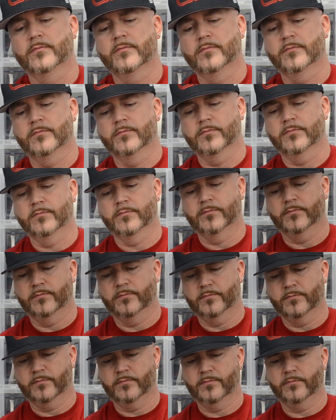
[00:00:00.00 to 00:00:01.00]

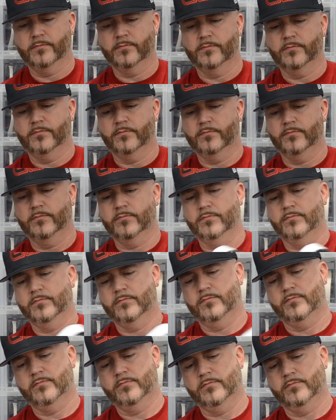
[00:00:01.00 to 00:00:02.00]

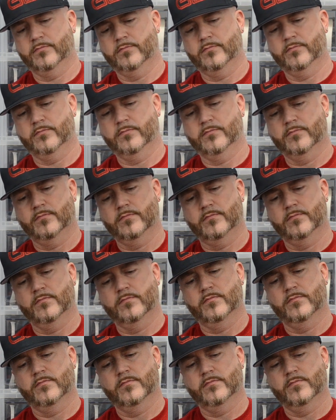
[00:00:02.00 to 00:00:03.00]

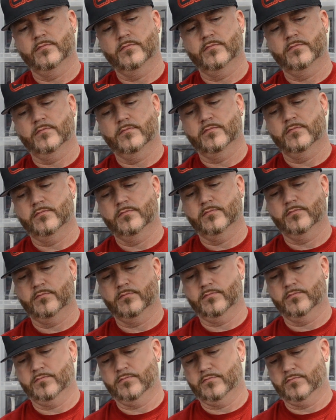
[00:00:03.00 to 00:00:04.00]

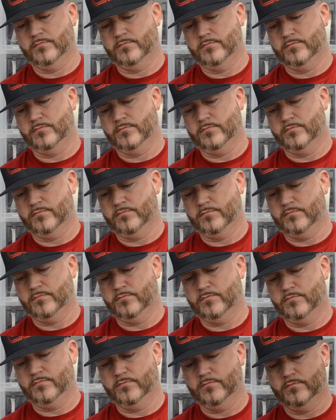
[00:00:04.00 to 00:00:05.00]

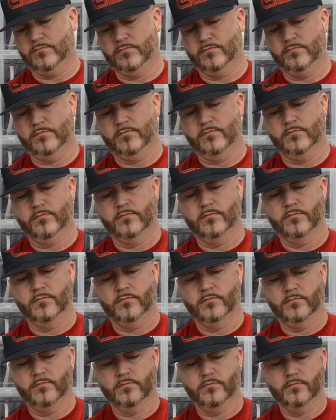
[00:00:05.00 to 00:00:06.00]

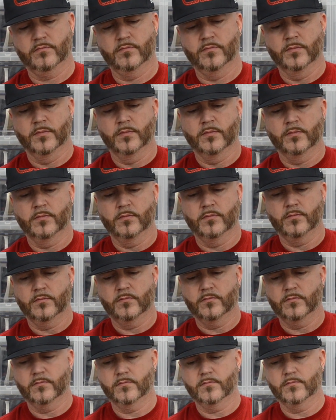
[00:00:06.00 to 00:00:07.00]

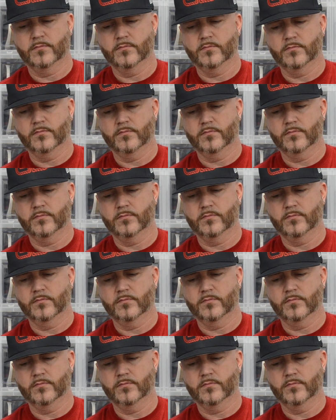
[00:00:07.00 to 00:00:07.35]
[no speech]